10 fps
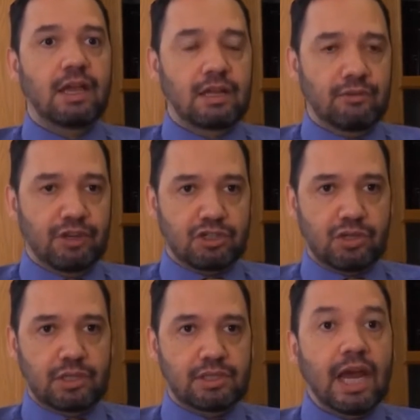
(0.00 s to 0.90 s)
in a
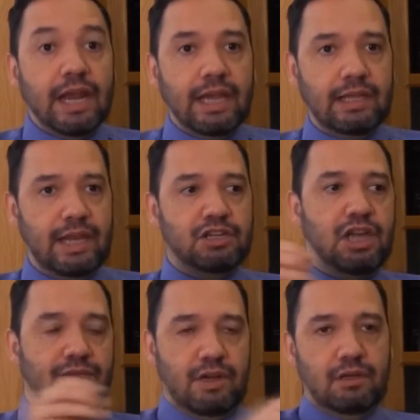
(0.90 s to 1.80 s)
restaurant setting, and they
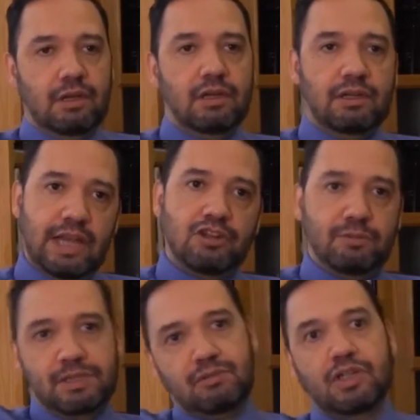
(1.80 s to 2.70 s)
actually have a
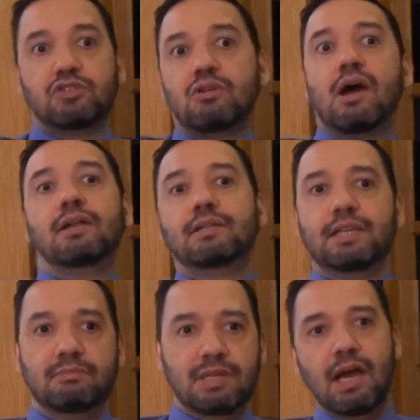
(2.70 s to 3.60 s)
classroom as a restaurant at
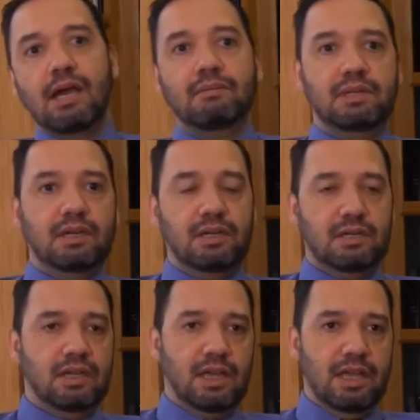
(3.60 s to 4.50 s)
the same time. And,
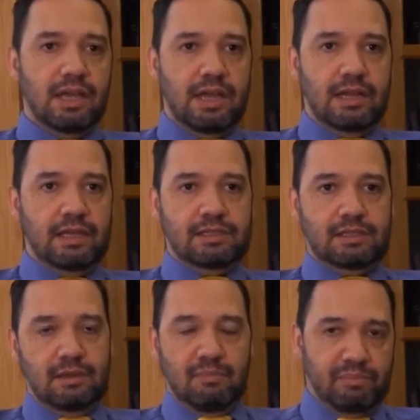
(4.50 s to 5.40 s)
uh, and
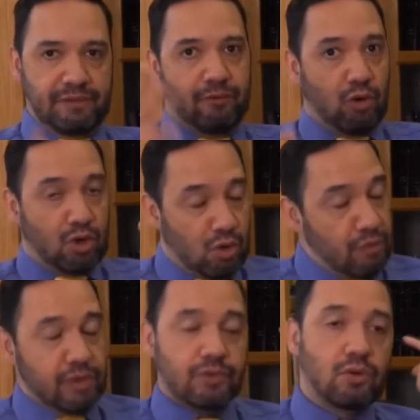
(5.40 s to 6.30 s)
it's before
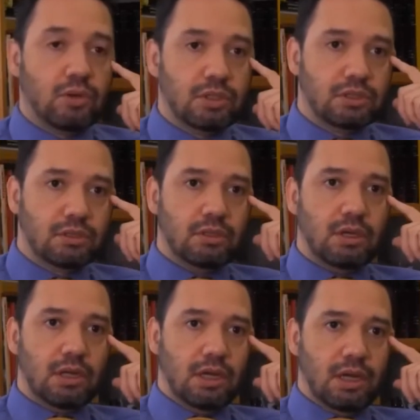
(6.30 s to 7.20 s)
COVID, of course.
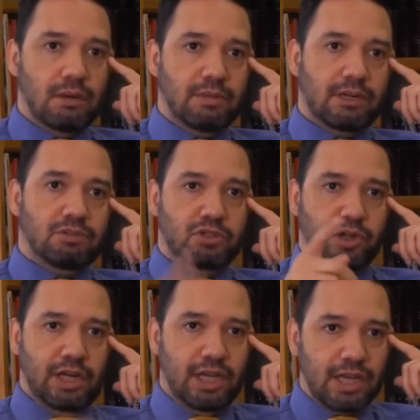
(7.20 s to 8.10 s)
Um,
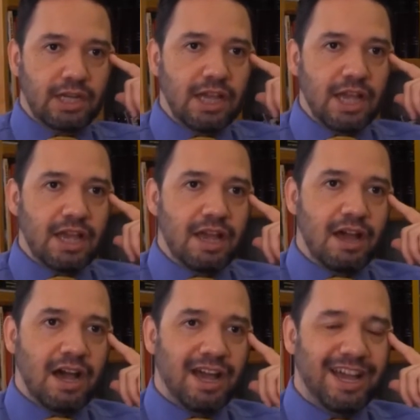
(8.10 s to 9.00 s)
yep.
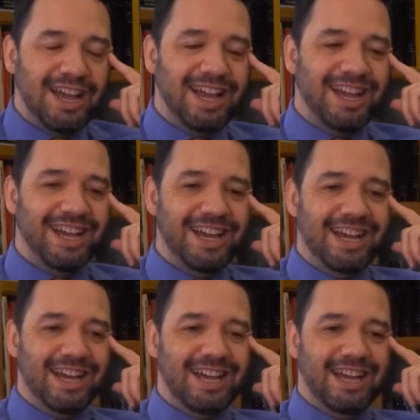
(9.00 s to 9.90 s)

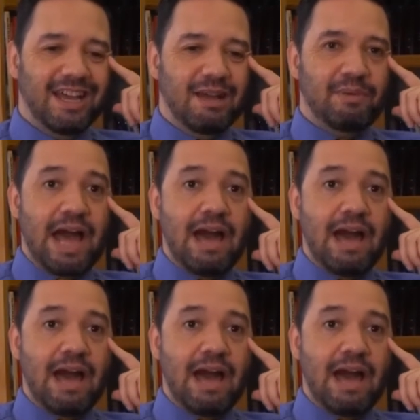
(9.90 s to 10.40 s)
We're